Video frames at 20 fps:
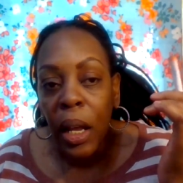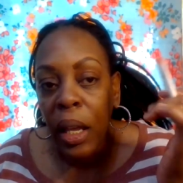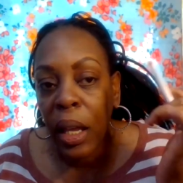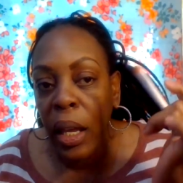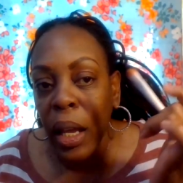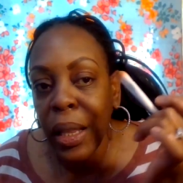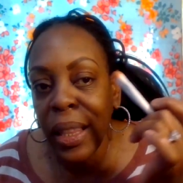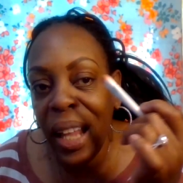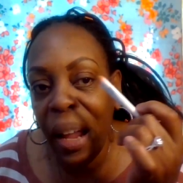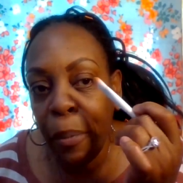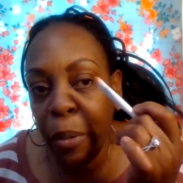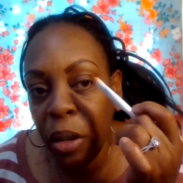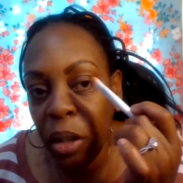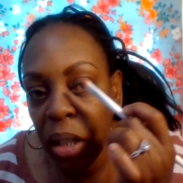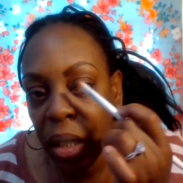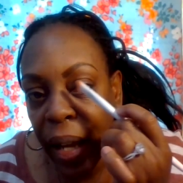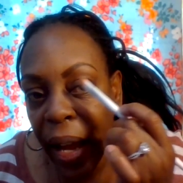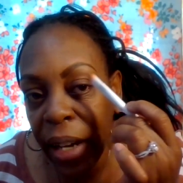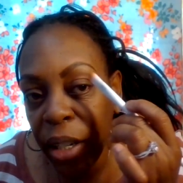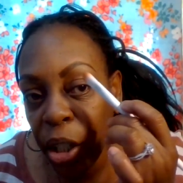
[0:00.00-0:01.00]
get that
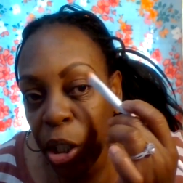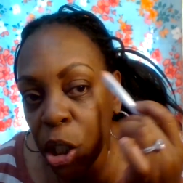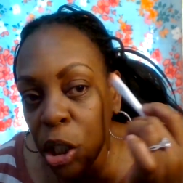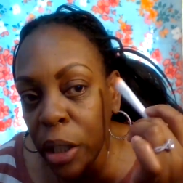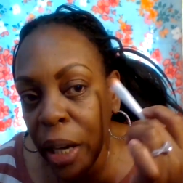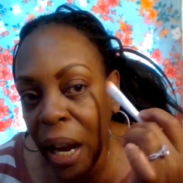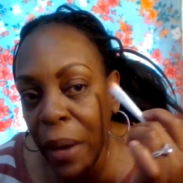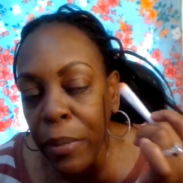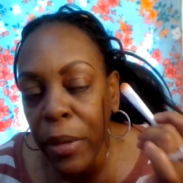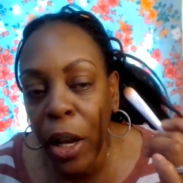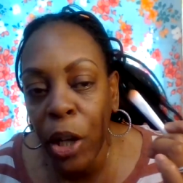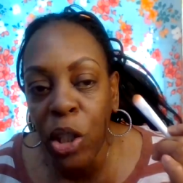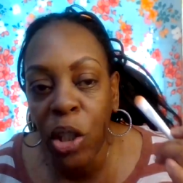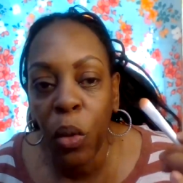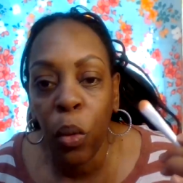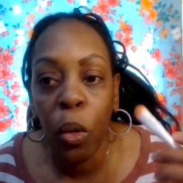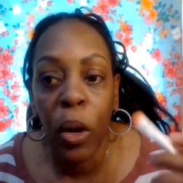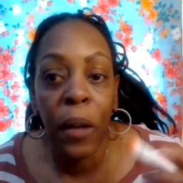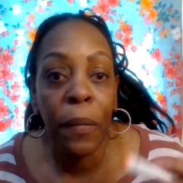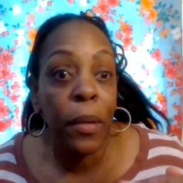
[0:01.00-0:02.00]
precise shape that you
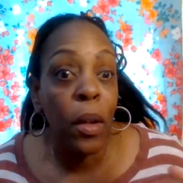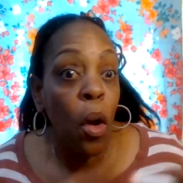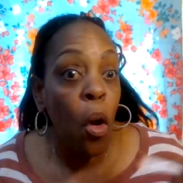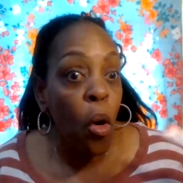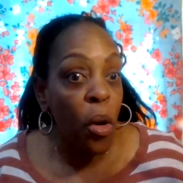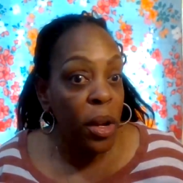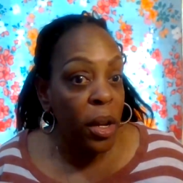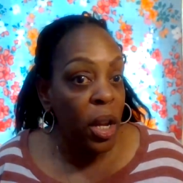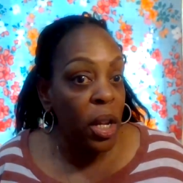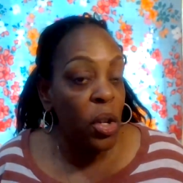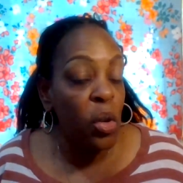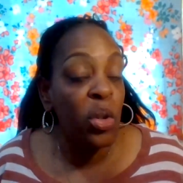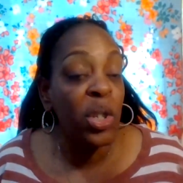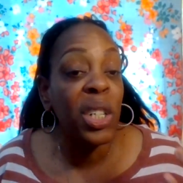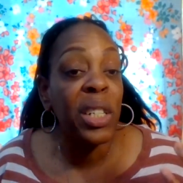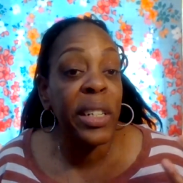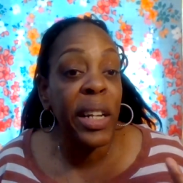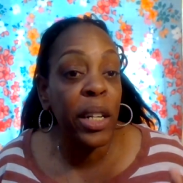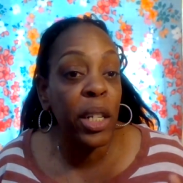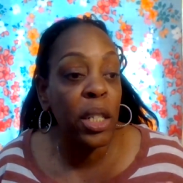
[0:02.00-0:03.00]
want or you can use
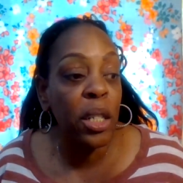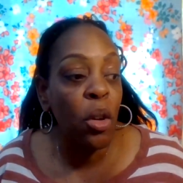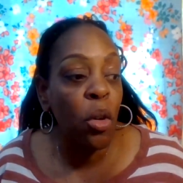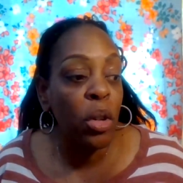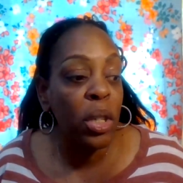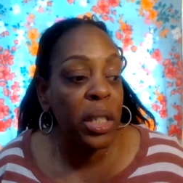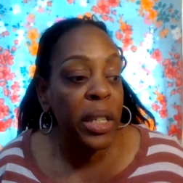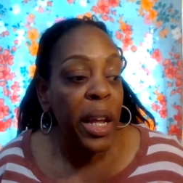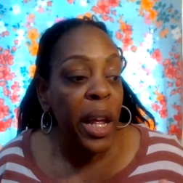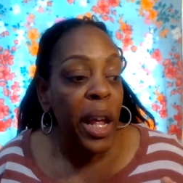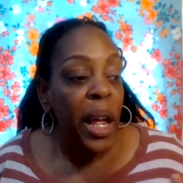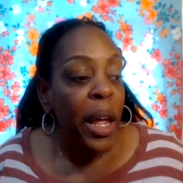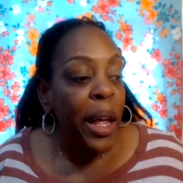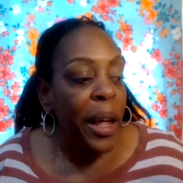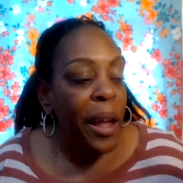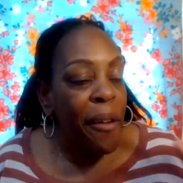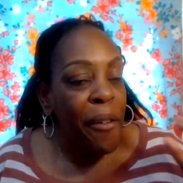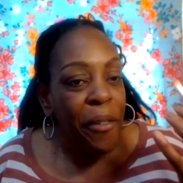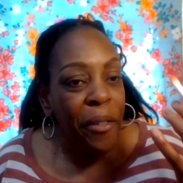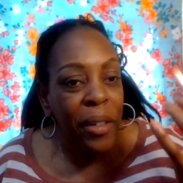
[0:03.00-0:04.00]
stencils
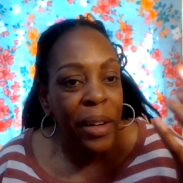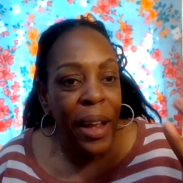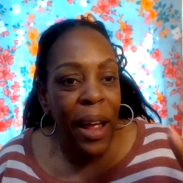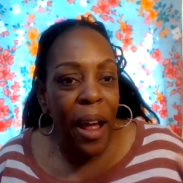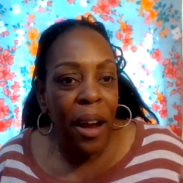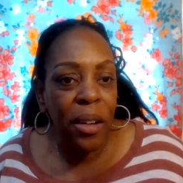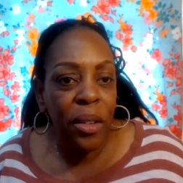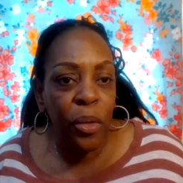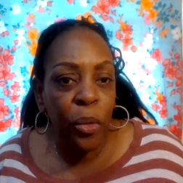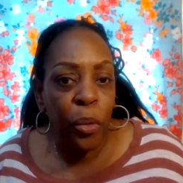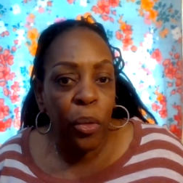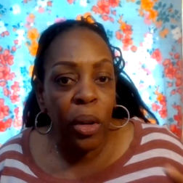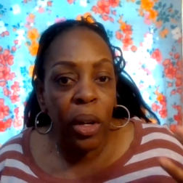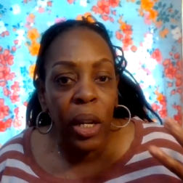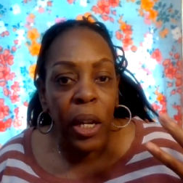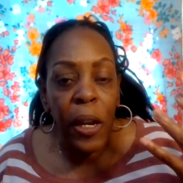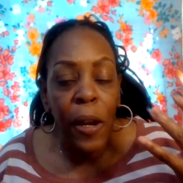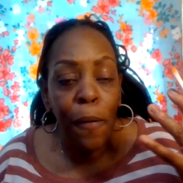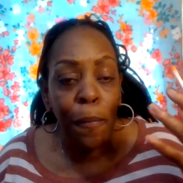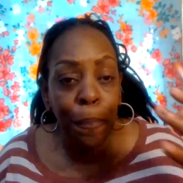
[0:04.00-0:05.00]
if you're not
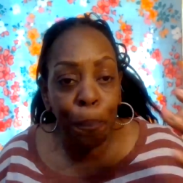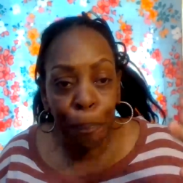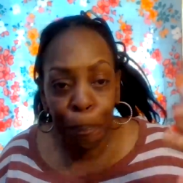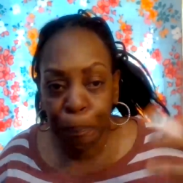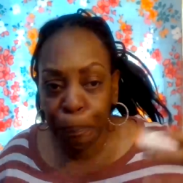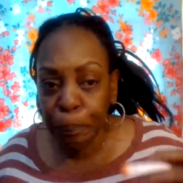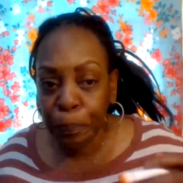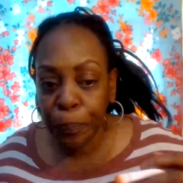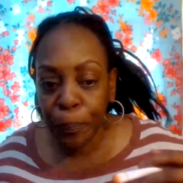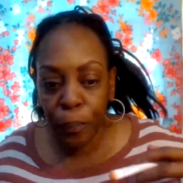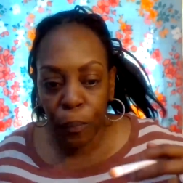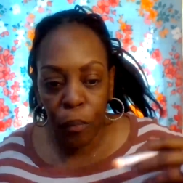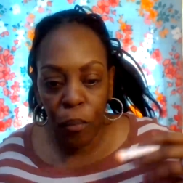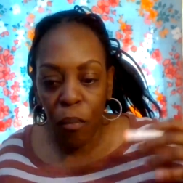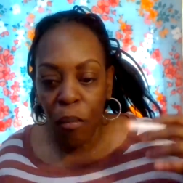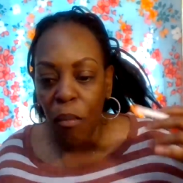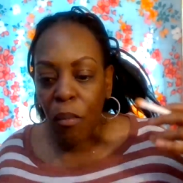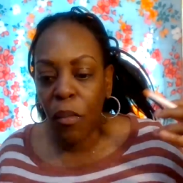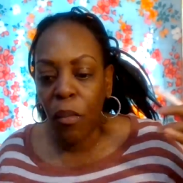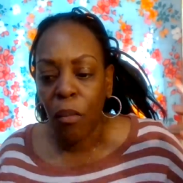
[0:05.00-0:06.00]
really
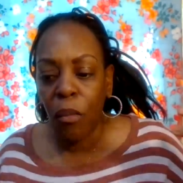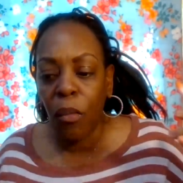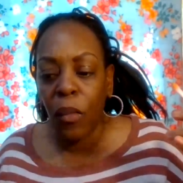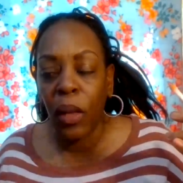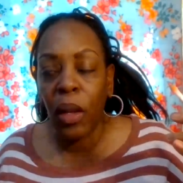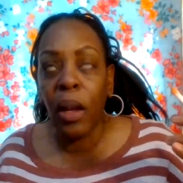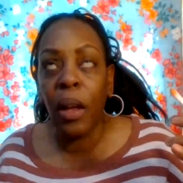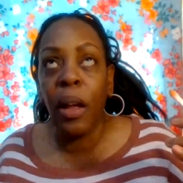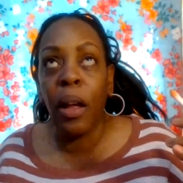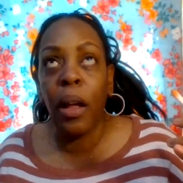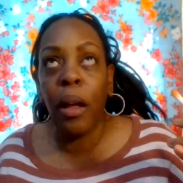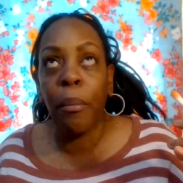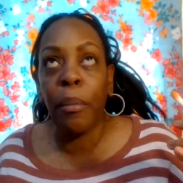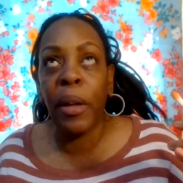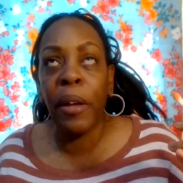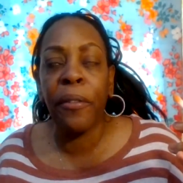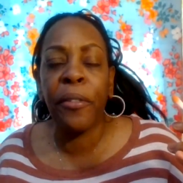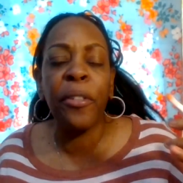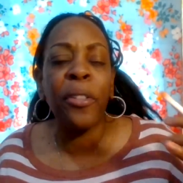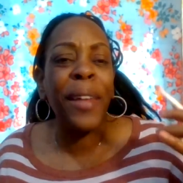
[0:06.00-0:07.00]
um,
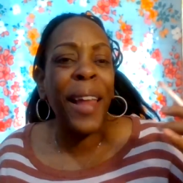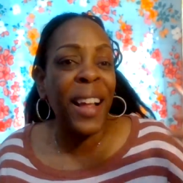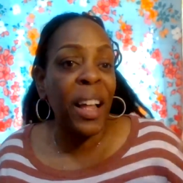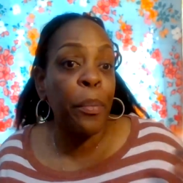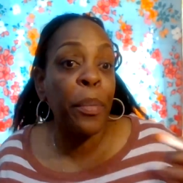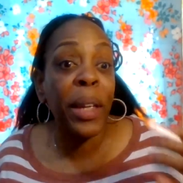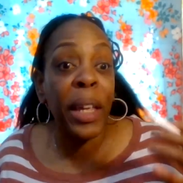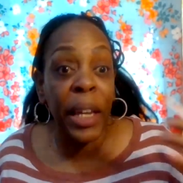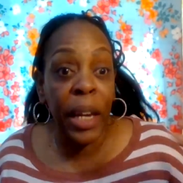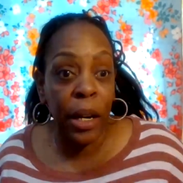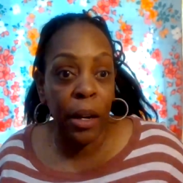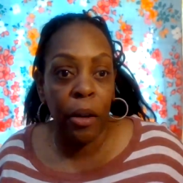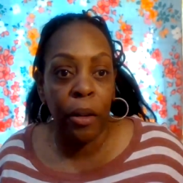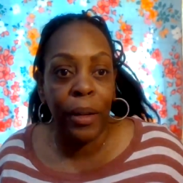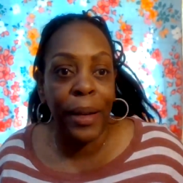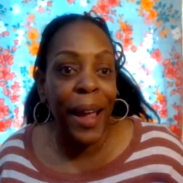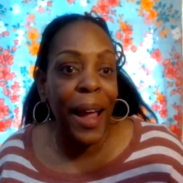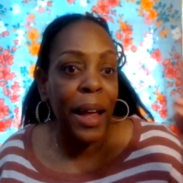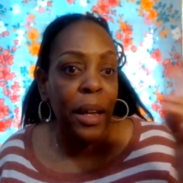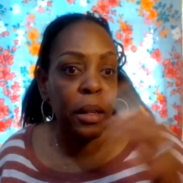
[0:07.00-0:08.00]
if you're like a beginner
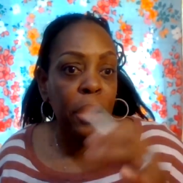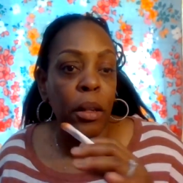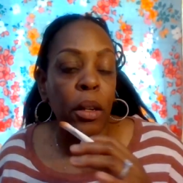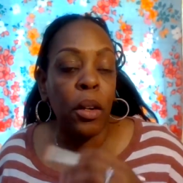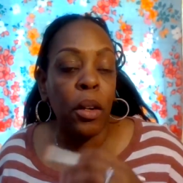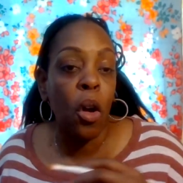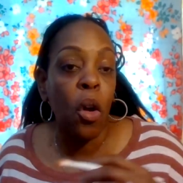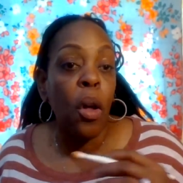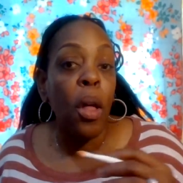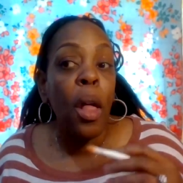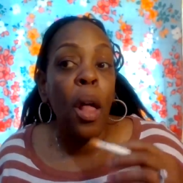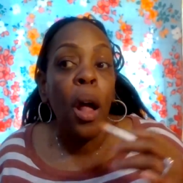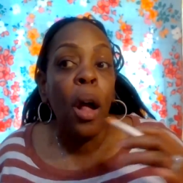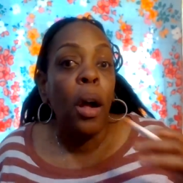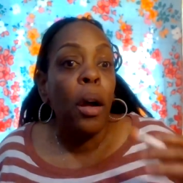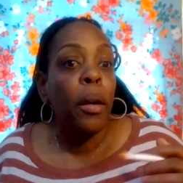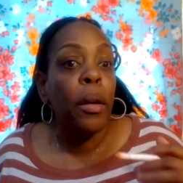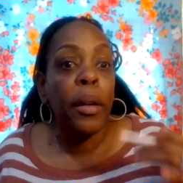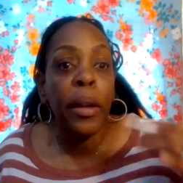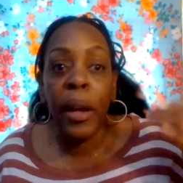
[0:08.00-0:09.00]
not you know
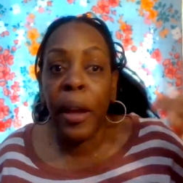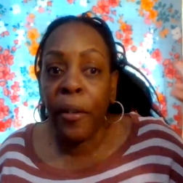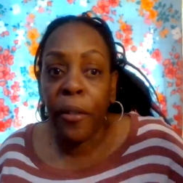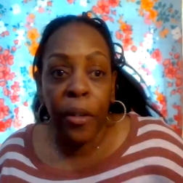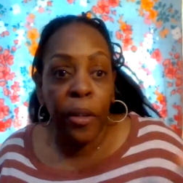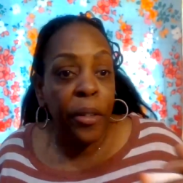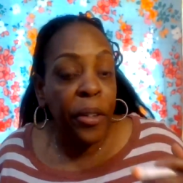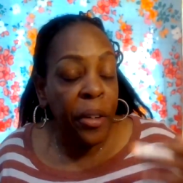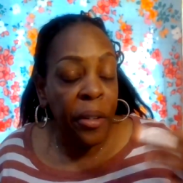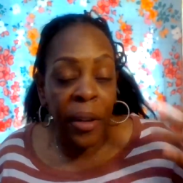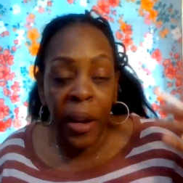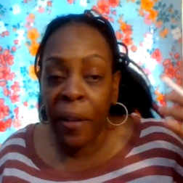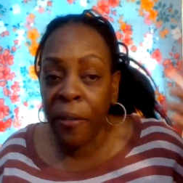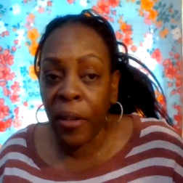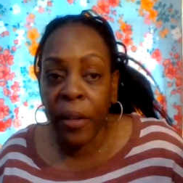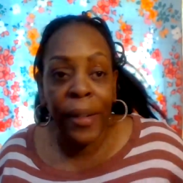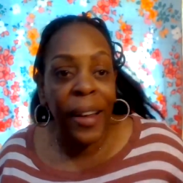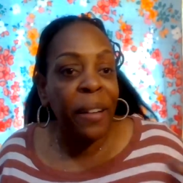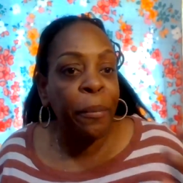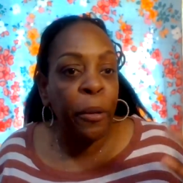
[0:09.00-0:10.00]
if you, if
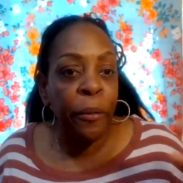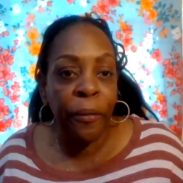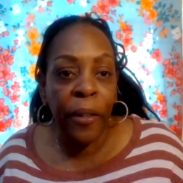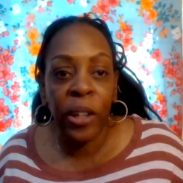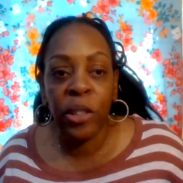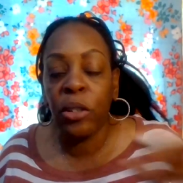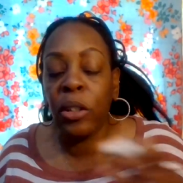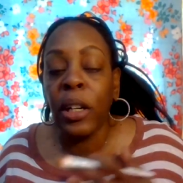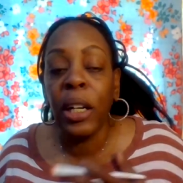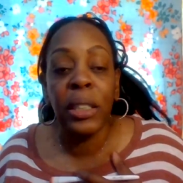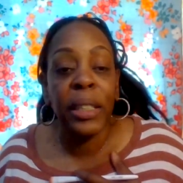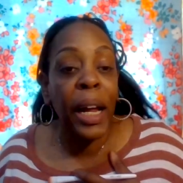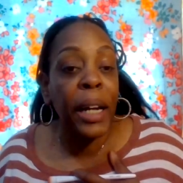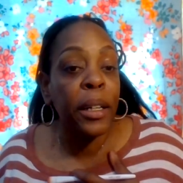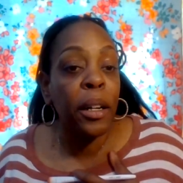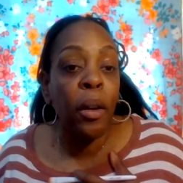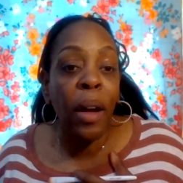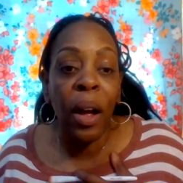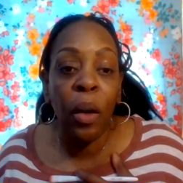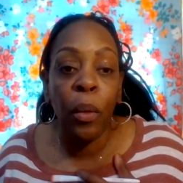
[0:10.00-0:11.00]
you're not a professional because I
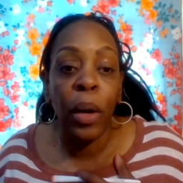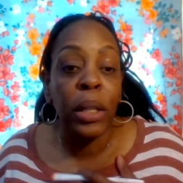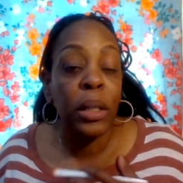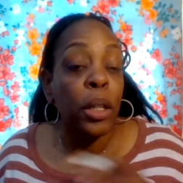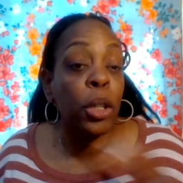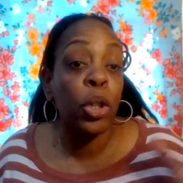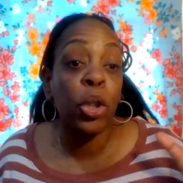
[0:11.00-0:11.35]
know I wasn't